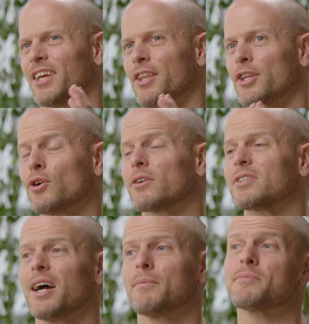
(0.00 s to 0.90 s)
The New York
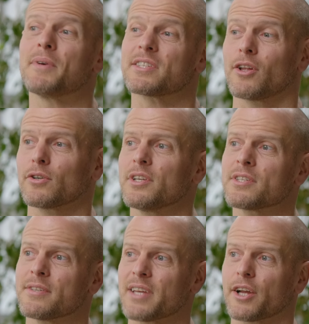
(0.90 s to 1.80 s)
Times bestseller
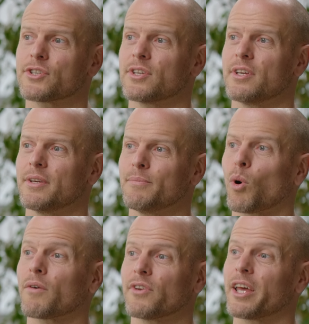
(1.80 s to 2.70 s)
list is actually
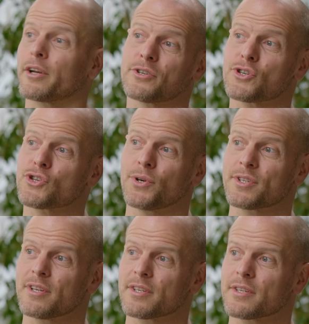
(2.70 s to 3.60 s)
more of an editor's
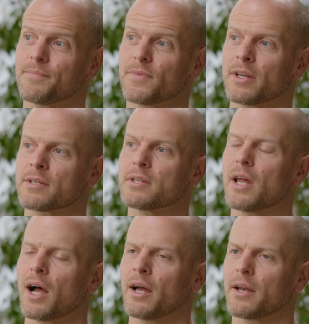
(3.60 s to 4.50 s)
choice list. It is mm.
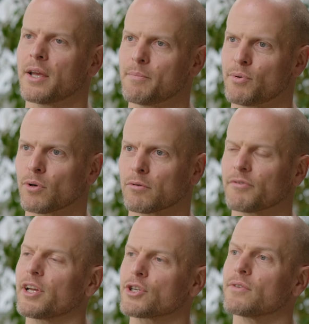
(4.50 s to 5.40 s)
not a pure
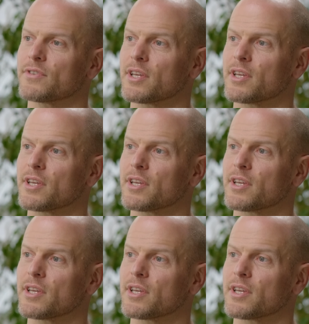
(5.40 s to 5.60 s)
reflection of